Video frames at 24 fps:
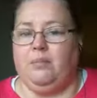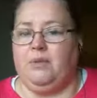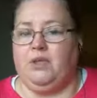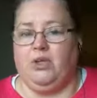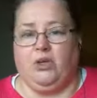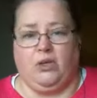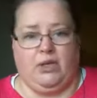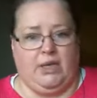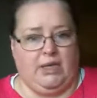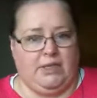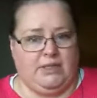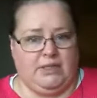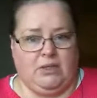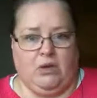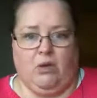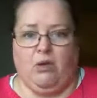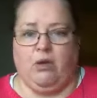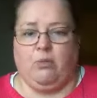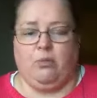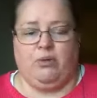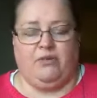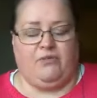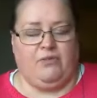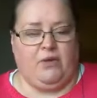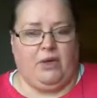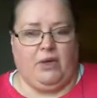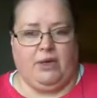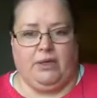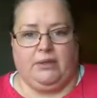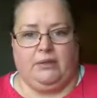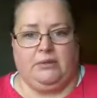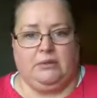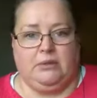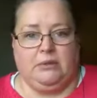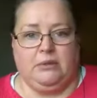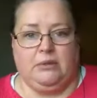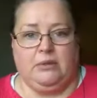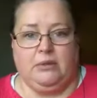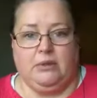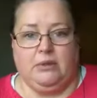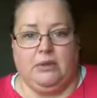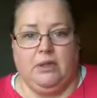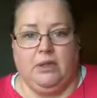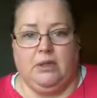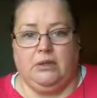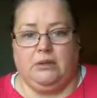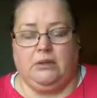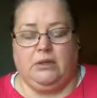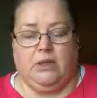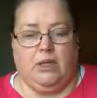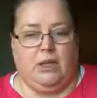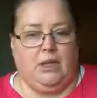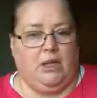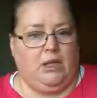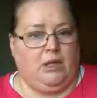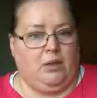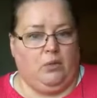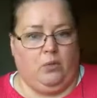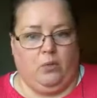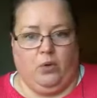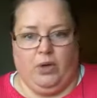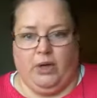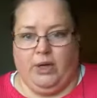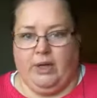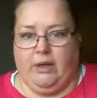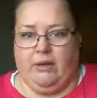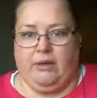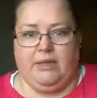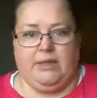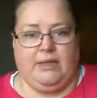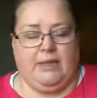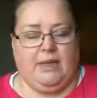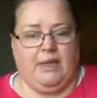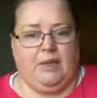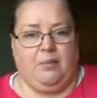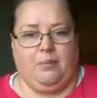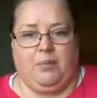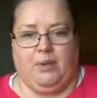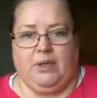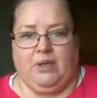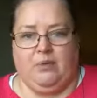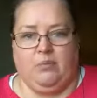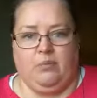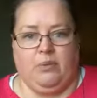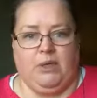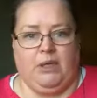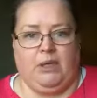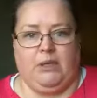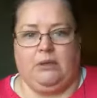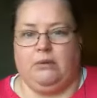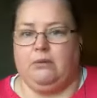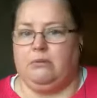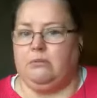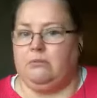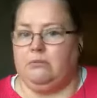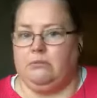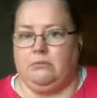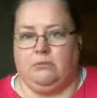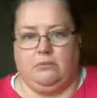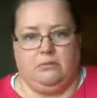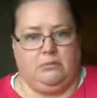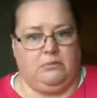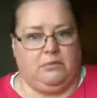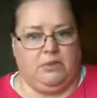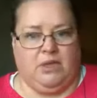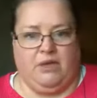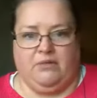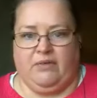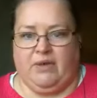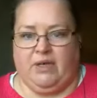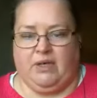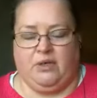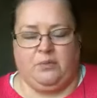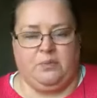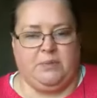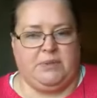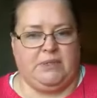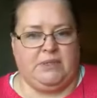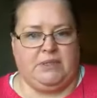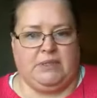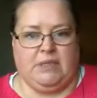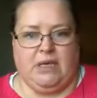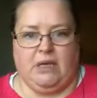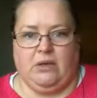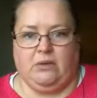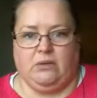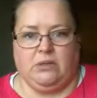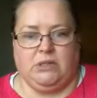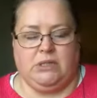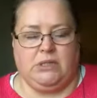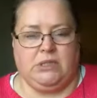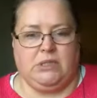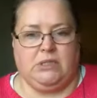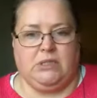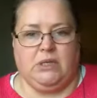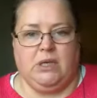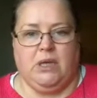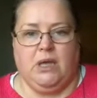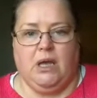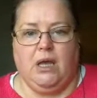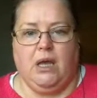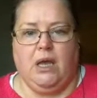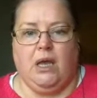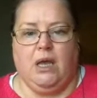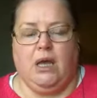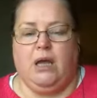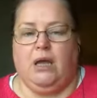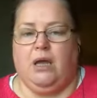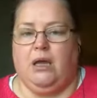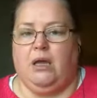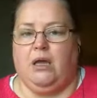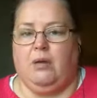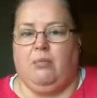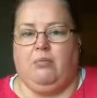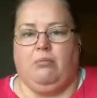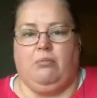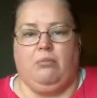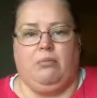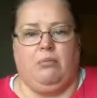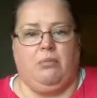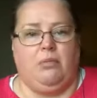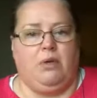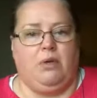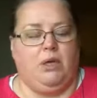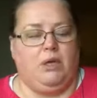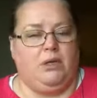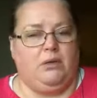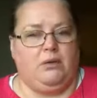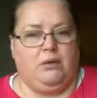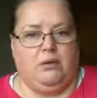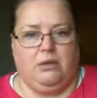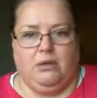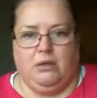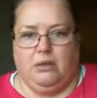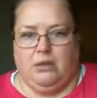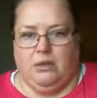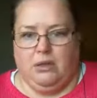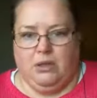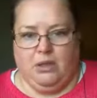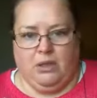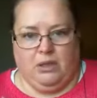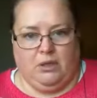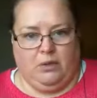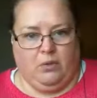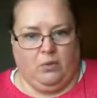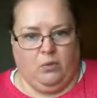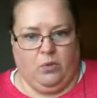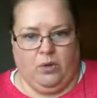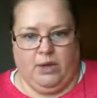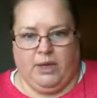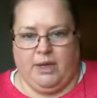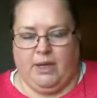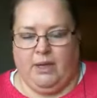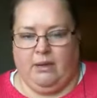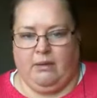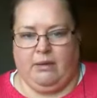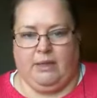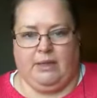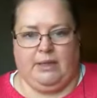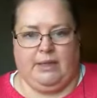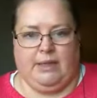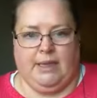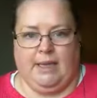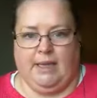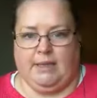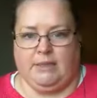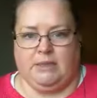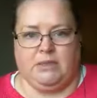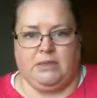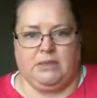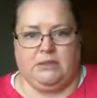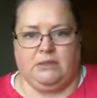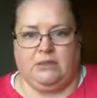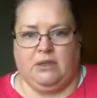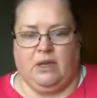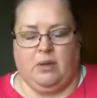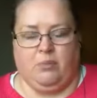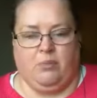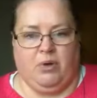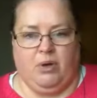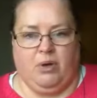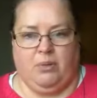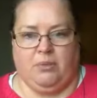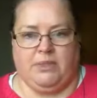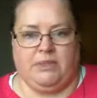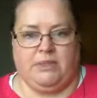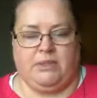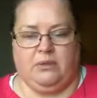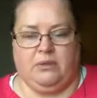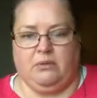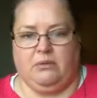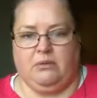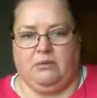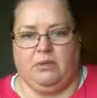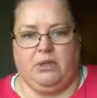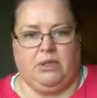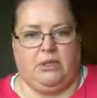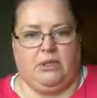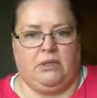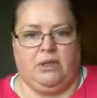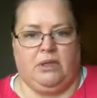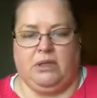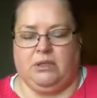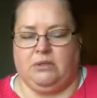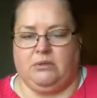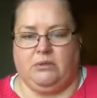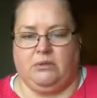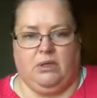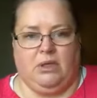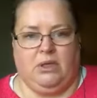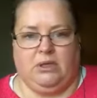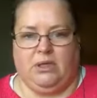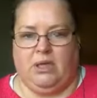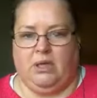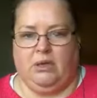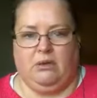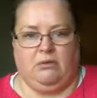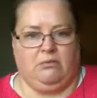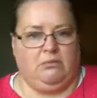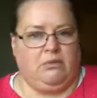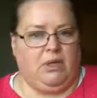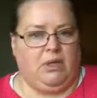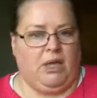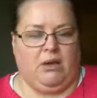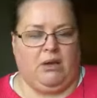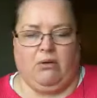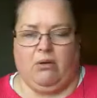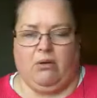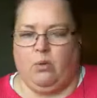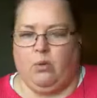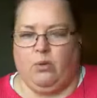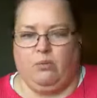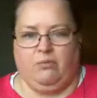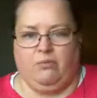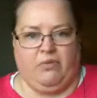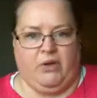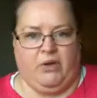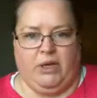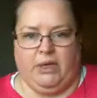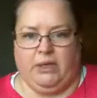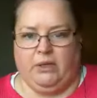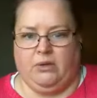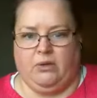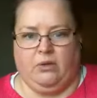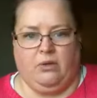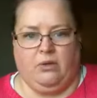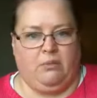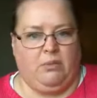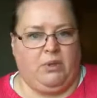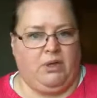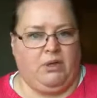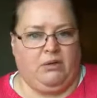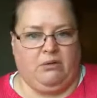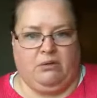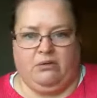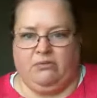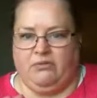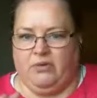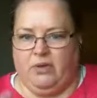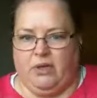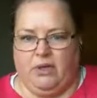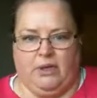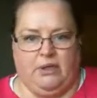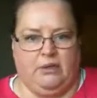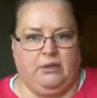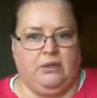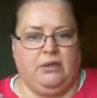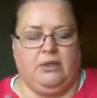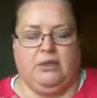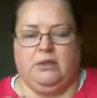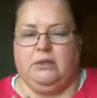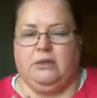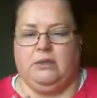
Your kids are going to be fine. It'll work out in the end. Believe me, I've had ups and downs. It'll work out in the end. I promise you. They grow up fine. All mine are fine.